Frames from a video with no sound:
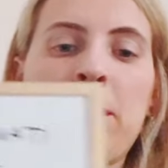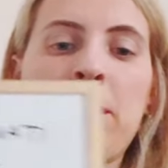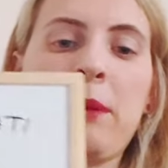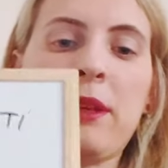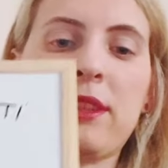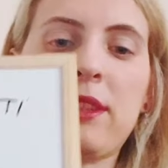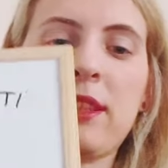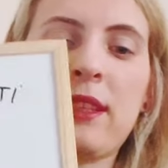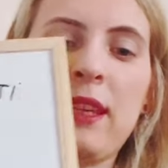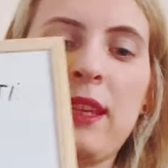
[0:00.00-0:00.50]

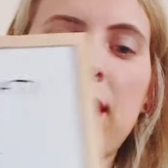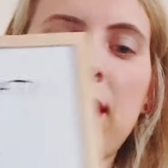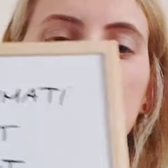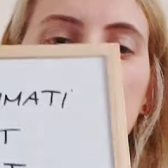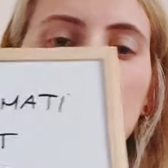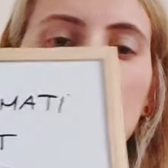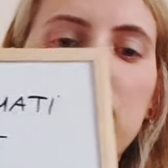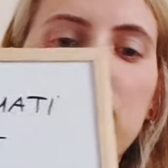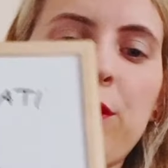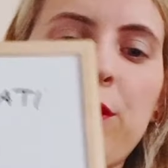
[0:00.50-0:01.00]
But
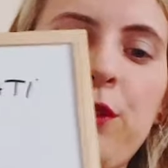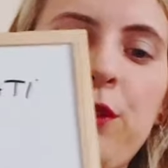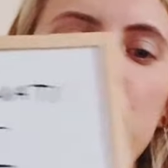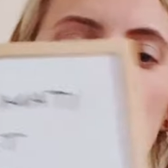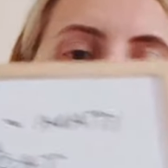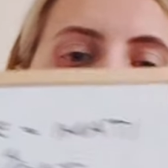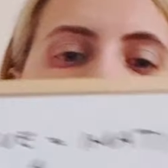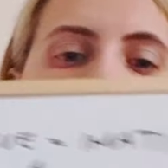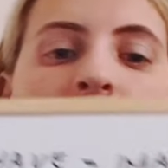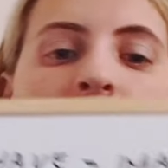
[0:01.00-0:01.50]
again, in the
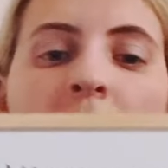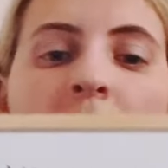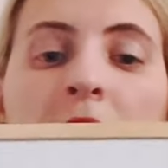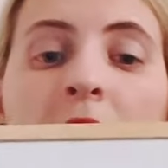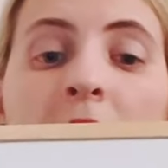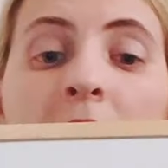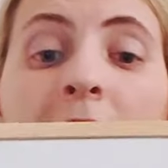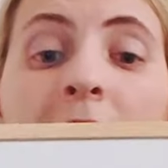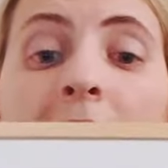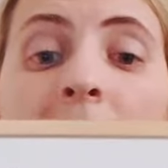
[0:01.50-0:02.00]
future,
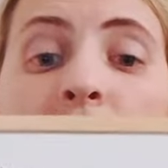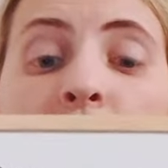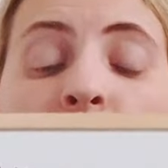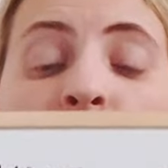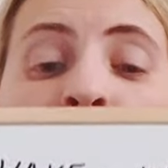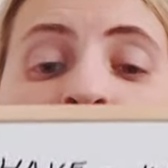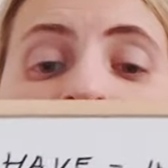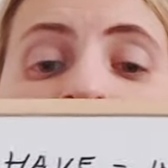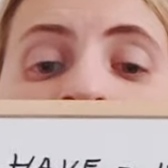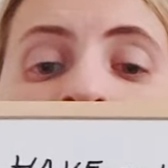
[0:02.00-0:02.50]
ja
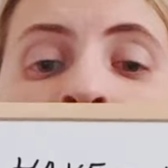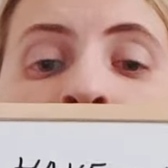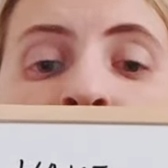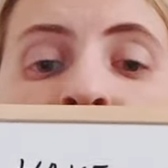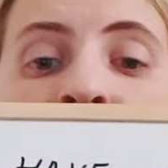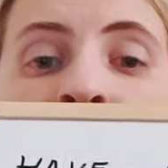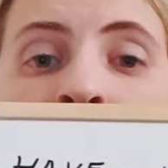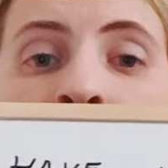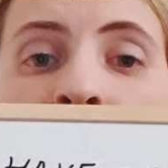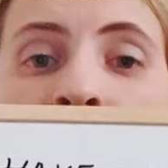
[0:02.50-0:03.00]
ću
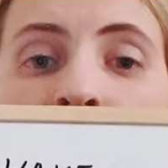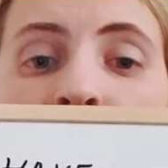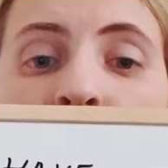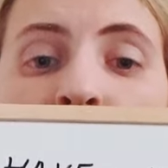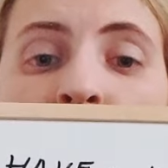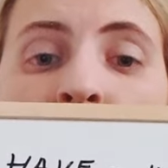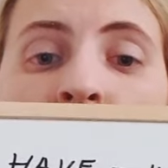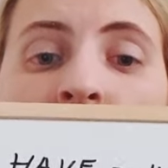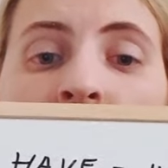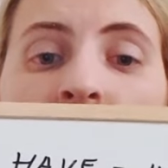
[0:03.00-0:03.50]
imati
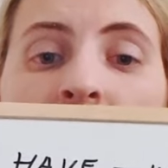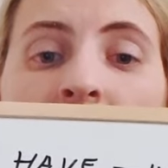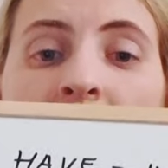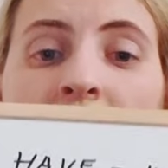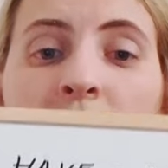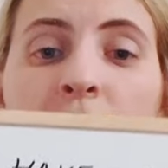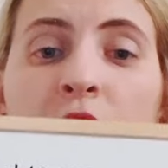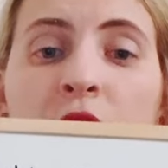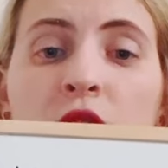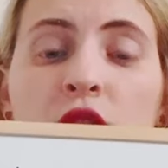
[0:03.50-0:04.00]
mačku.
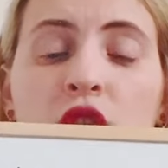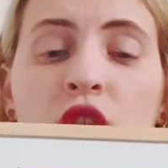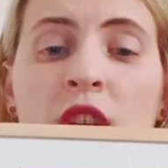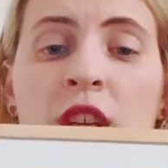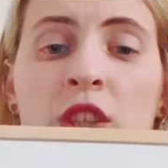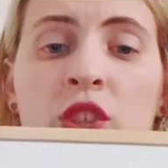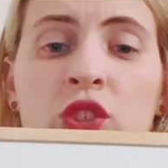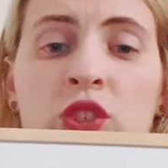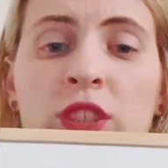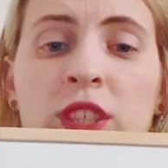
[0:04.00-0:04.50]
We don't
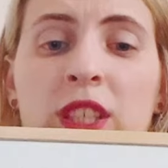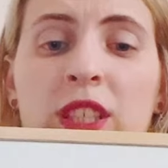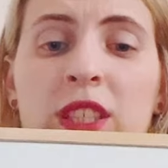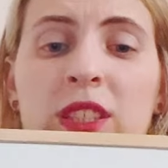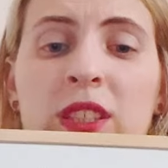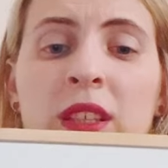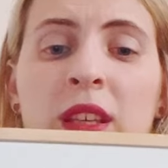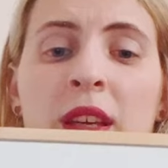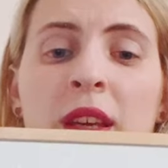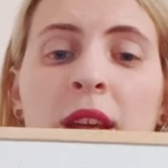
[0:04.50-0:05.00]
change
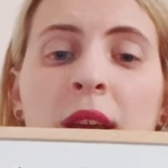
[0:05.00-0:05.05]
this